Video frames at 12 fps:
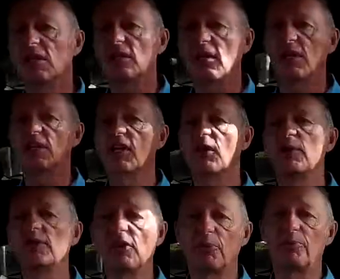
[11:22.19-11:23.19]
Like, you know, when
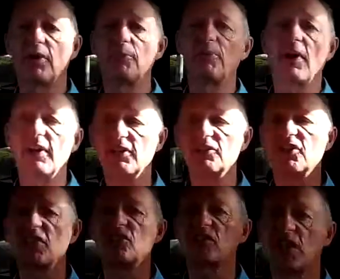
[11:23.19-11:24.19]
you've got ProPilot
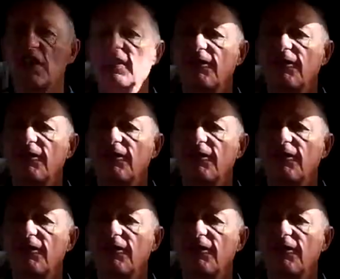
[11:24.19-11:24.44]
Assist, and